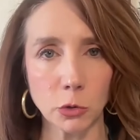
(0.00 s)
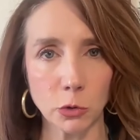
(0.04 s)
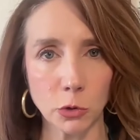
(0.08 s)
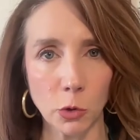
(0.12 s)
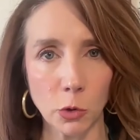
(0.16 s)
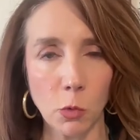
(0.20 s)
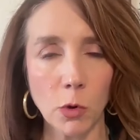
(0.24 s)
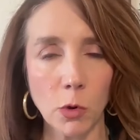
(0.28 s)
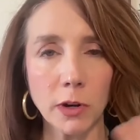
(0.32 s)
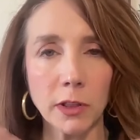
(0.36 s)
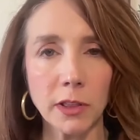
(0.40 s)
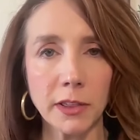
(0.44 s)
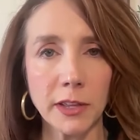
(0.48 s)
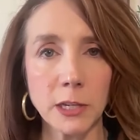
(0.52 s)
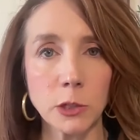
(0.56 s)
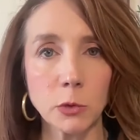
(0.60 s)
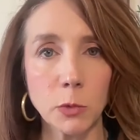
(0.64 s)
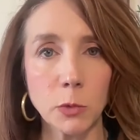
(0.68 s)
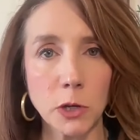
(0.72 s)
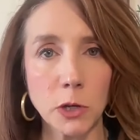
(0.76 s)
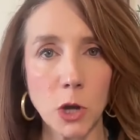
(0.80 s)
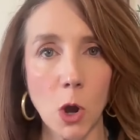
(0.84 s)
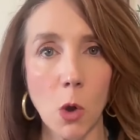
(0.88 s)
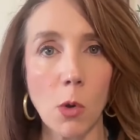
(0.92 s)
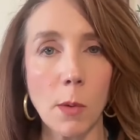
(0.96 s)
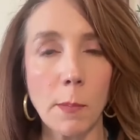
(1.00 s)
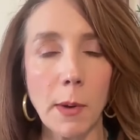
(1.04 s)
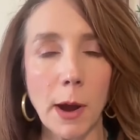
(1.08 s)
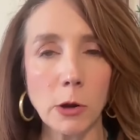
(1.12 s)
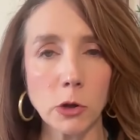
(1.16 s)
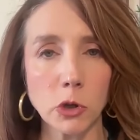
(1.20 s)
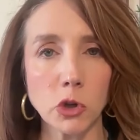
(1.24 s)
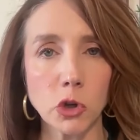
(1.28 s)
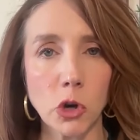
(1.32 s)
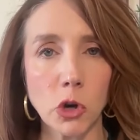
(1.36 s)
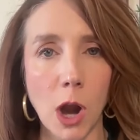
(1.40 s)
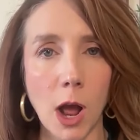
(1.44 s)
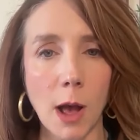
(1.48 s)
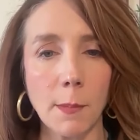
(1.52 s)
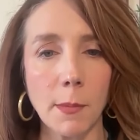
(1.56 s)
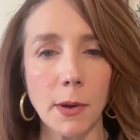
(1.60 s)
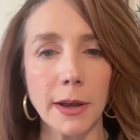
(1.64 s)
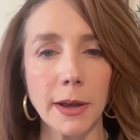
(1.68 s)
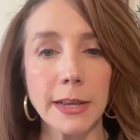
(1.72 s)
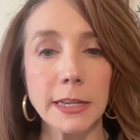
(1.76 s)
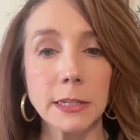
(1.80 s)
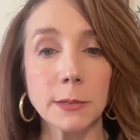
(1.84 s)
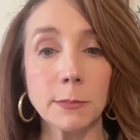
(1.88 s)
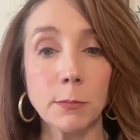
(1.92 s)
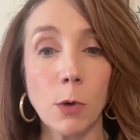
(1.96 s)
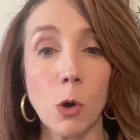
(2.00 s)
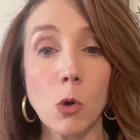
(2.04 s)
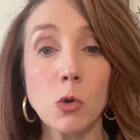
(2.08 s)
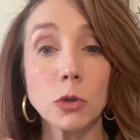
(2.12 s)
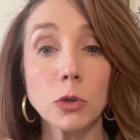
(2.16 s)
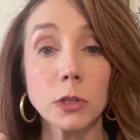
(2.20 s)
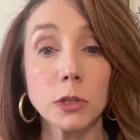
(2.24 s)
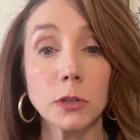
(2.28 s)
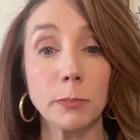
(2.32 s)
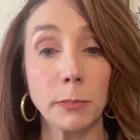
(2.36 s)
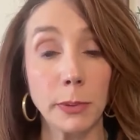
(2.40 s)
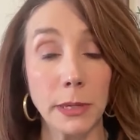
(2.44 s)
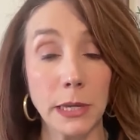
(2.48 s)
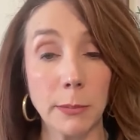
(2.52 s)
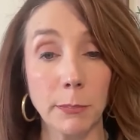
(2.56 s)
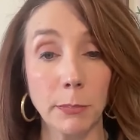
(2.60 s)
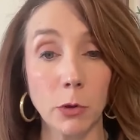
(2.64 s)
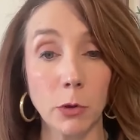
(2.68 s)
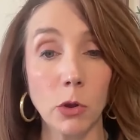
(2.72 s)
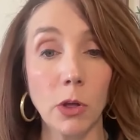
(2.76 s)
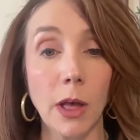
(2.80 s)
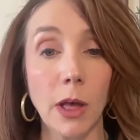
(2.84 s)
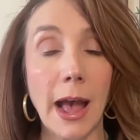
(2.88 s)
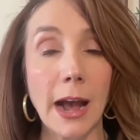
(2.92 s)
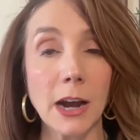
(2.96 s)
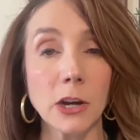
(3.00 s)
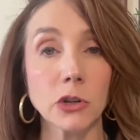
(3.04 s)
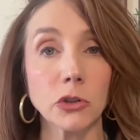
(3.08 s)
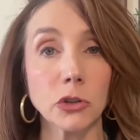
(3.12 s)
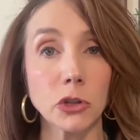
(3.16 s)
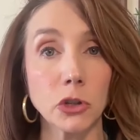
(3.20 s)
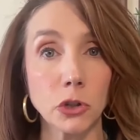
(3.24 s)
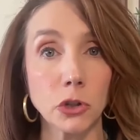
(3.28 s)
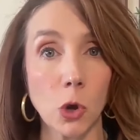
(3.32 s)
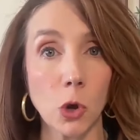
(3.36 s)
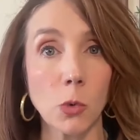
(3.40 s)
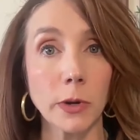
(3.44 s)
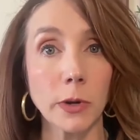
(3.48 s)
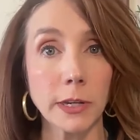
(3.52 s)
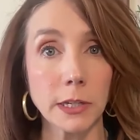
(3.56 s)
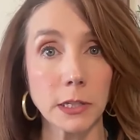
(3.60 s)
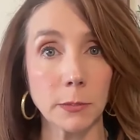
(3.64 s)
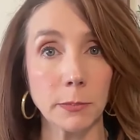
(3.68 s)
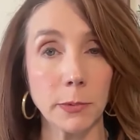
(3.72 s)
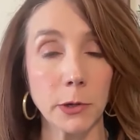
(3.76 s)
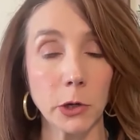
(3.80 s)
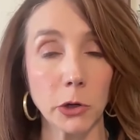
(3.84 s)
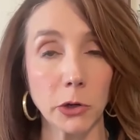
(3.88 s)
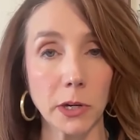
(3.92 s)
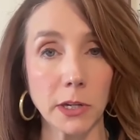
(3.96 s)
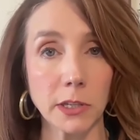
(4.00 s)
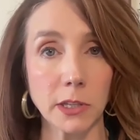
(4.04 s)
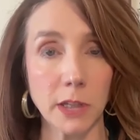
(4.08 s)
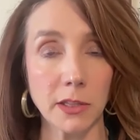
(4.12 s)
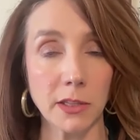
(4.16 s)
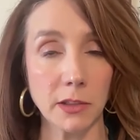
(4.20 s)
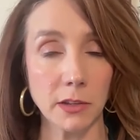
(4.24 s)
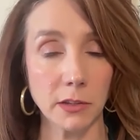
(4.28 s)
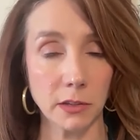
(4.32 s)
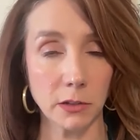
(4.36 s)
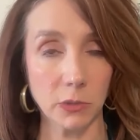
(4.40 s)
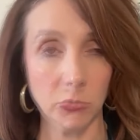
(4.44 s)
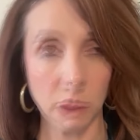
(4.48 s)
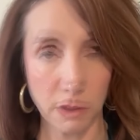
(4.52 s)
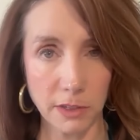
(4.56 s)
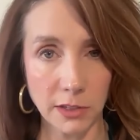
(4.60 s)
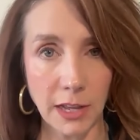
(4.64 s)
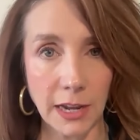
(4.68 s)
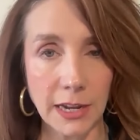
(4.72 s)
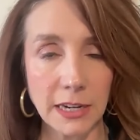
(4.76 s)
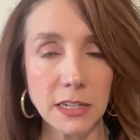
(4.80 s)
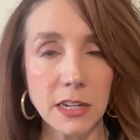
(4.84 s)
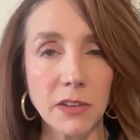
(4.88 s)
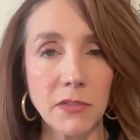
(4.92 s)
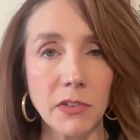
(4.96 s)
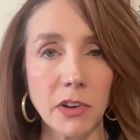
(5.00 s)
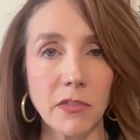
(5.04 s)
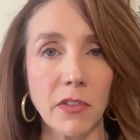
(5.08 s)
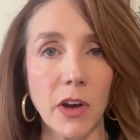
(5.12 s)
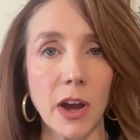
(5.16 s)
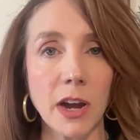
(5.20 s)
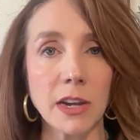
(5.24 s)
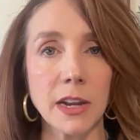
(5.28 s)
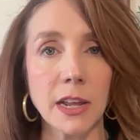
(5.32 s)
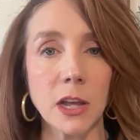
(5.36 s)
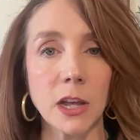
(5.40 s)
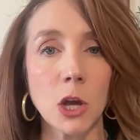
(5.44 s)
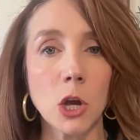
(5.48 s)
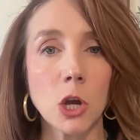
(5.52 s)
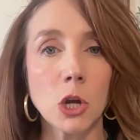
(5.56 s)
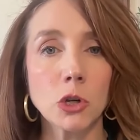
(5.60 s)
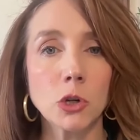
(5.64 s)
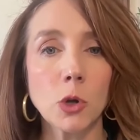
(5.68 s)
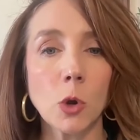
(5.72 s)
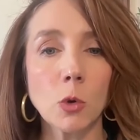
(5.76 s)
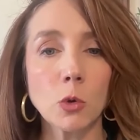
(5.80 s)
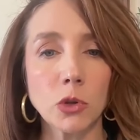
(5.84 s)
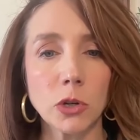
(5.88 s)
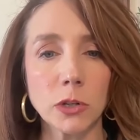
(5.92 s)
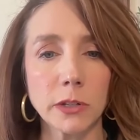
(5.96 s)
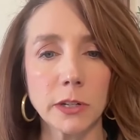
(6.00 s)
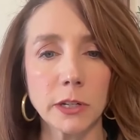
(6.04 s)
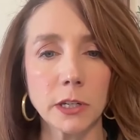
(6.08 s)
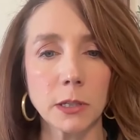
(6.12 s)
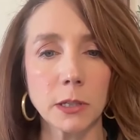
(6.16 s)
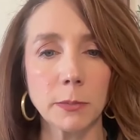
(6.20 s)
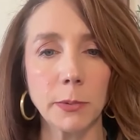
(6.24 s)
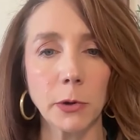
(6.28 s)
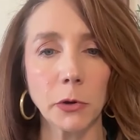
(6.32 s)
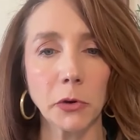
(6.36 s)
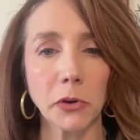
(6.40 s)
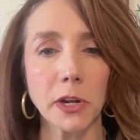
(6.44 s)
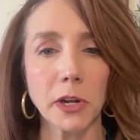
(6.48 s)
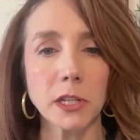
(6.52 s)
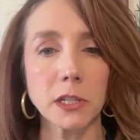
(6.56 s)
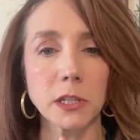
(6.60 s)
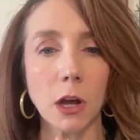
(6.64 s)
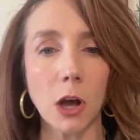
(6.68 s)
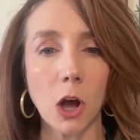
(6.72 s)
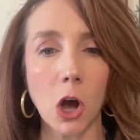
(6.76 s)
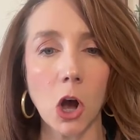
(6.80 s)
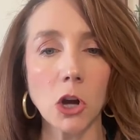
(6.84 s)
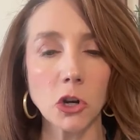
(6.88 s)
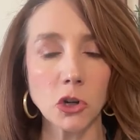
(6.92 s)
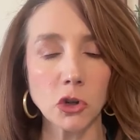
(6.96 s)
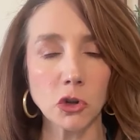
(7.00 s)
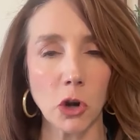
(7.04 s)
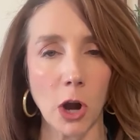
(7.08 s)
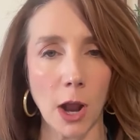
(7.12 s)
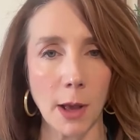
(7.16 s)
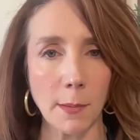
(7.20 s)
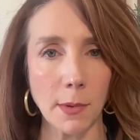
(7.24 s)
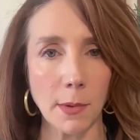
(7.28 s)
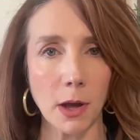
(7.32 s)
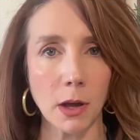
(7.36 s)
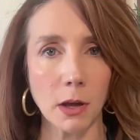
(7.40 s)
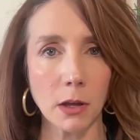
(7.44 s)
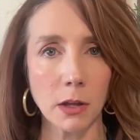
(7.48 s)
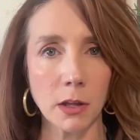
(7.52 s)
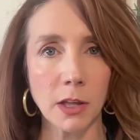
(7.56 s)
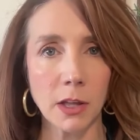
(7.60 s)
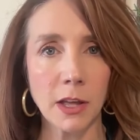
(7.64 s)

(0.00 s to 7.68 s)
So, one of the things we know about trauma is most people actually don't experience, and this is a scientific finding, don't just experience a trauma